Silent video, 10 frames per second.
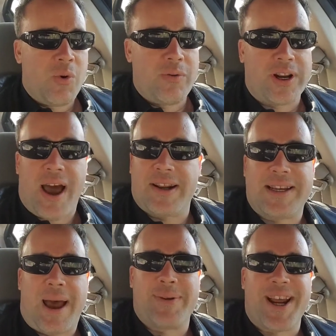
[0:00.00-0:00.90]
we would kind
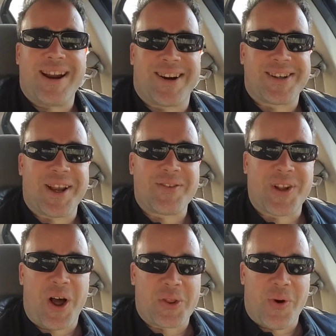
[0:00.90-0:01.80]
of sabotage
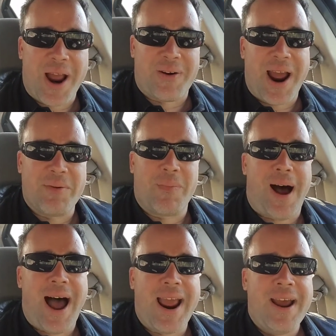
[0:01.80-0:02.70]
ourselves along the way, right,
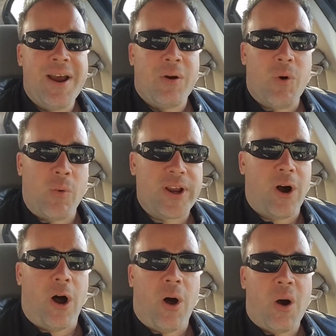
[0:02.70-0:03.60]
by what we
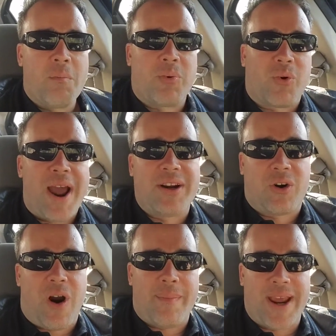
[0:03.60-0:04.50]
call
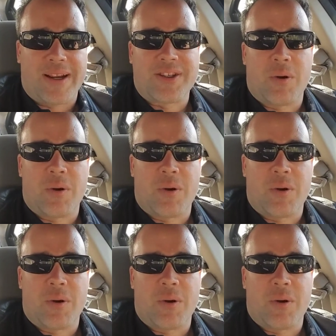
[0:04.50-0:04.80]
breadcrumbing.